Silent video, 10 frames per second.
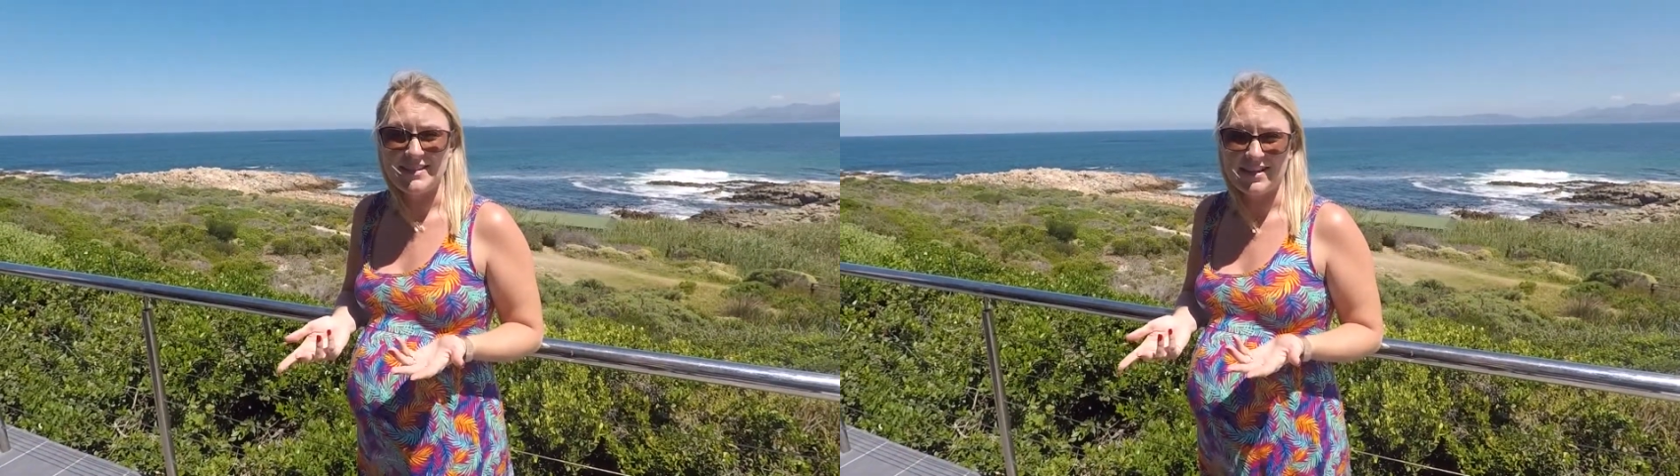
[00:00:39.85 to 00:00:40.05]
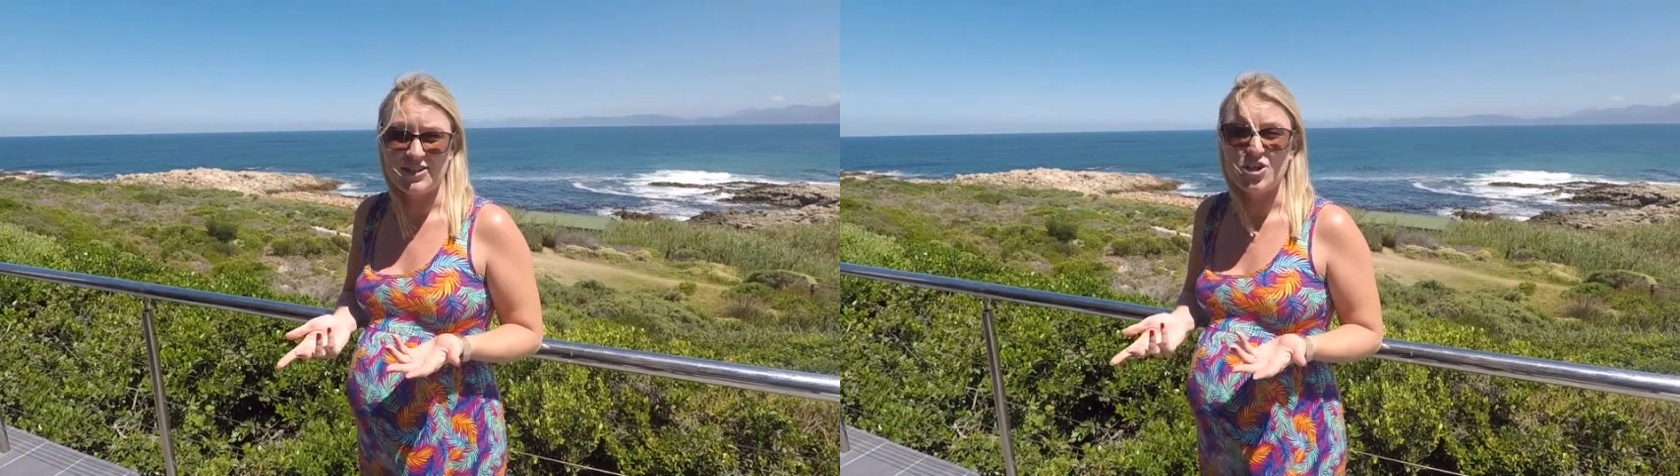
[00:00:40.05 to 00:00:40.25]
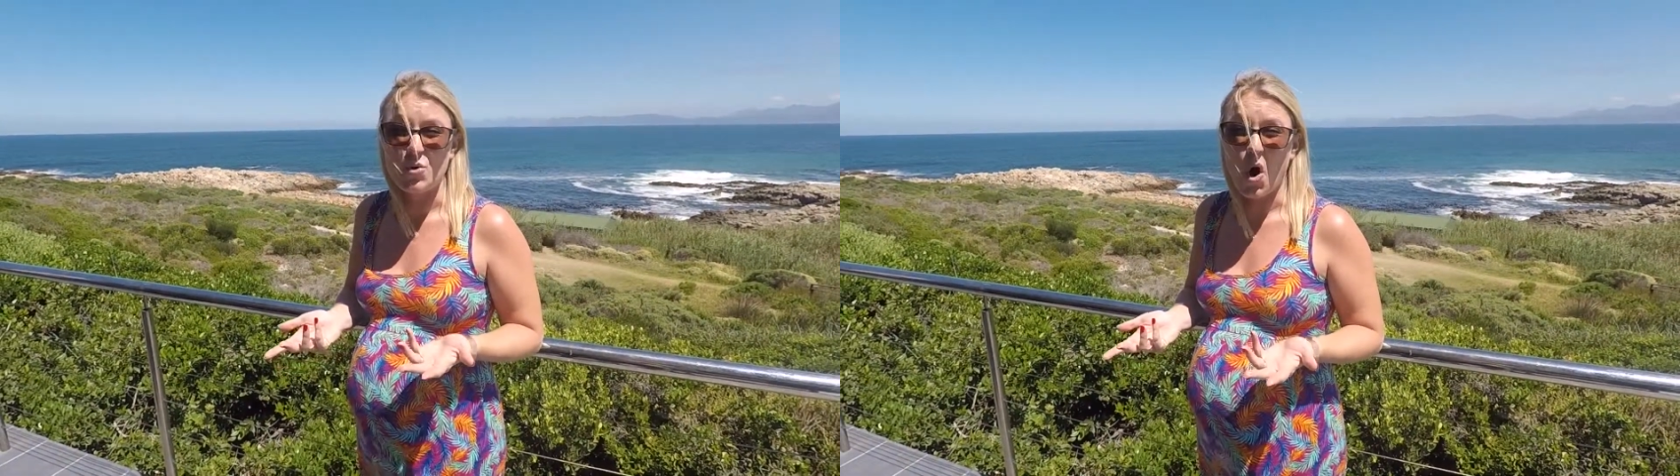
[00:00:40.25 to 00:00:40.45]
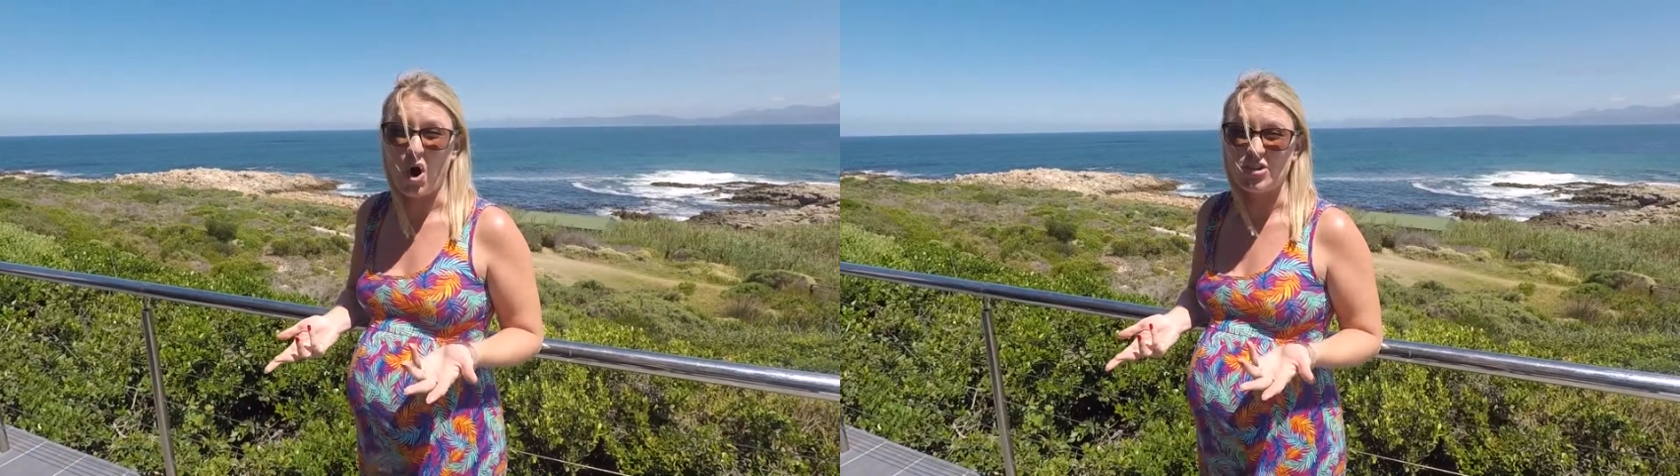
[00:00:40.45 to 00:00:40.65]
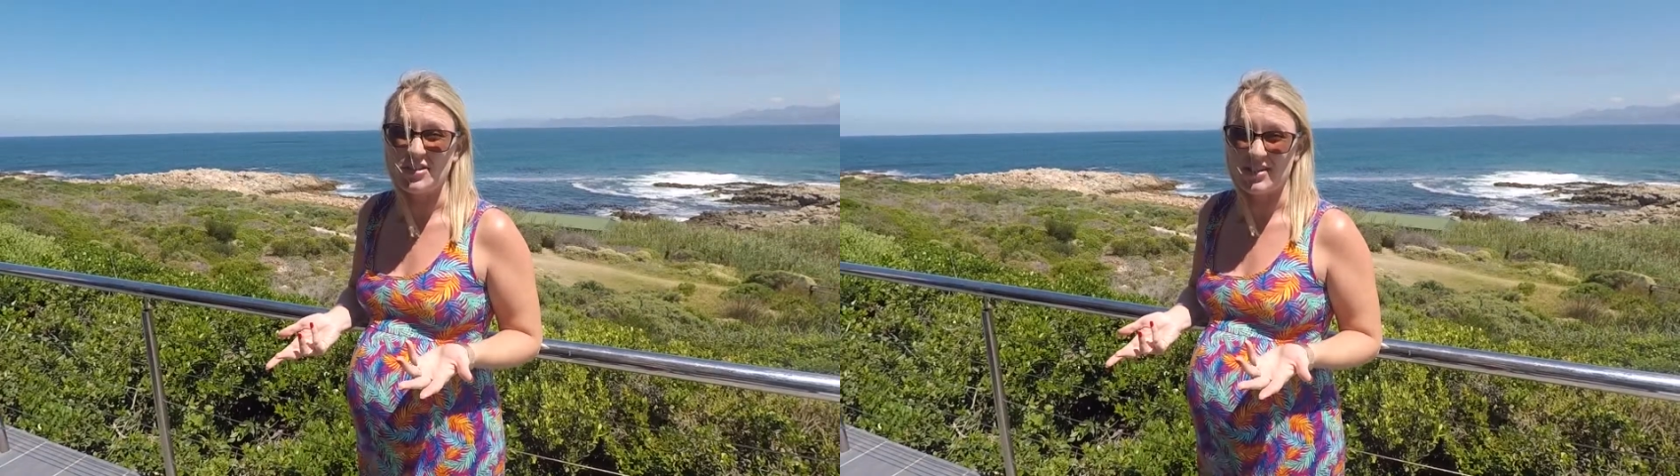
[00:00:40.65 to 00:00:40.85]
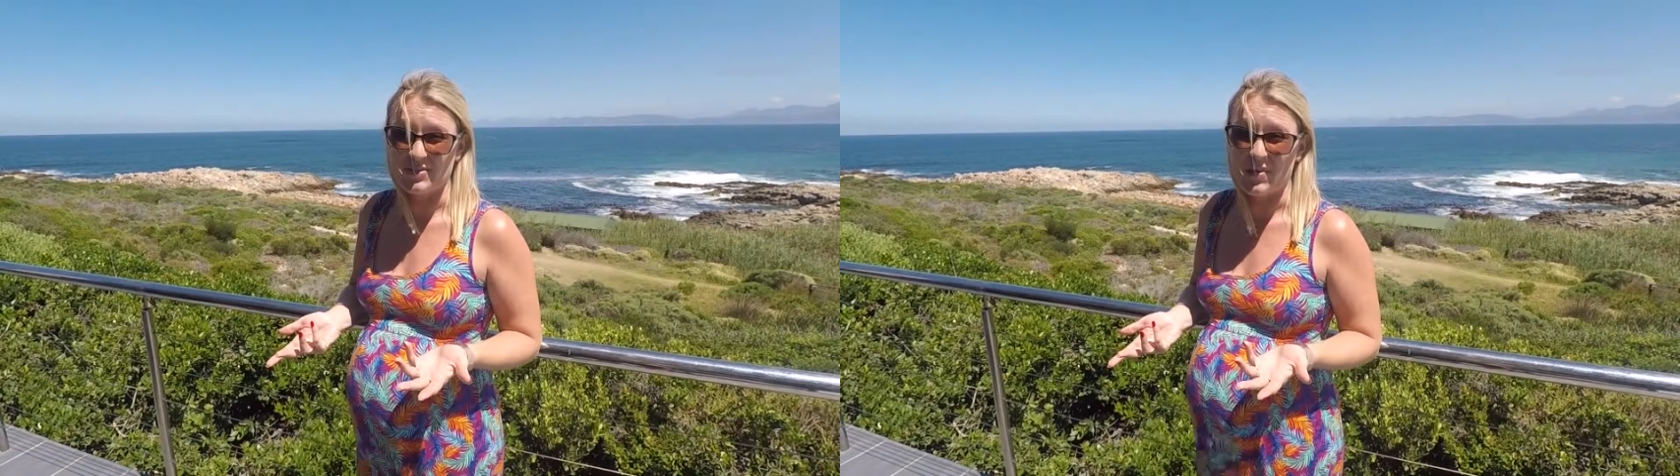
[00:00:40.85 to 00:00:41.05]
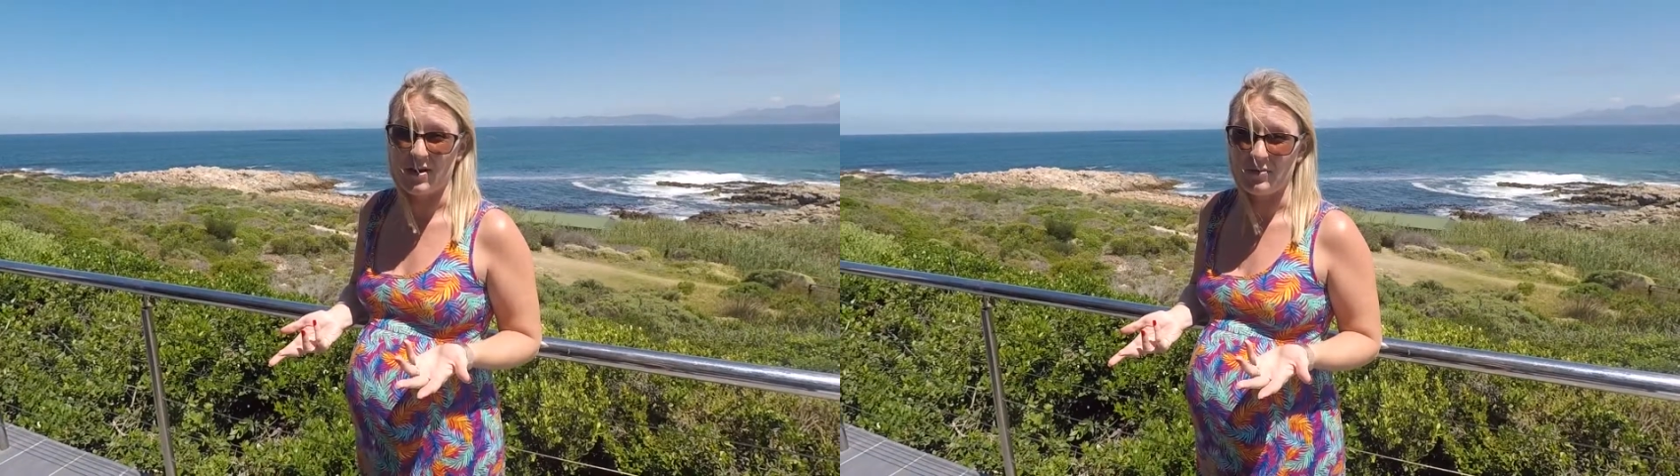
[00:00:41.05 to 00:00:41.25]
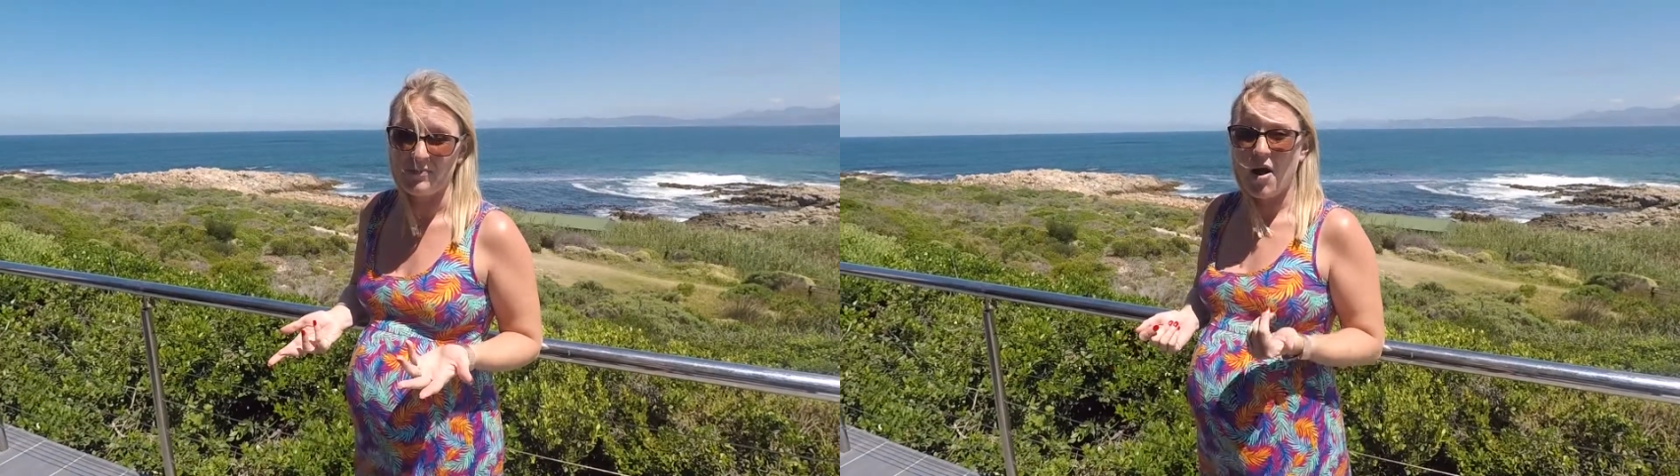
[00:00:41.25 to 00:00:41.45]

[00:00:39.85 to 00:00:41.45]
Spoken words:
that are too hot as well.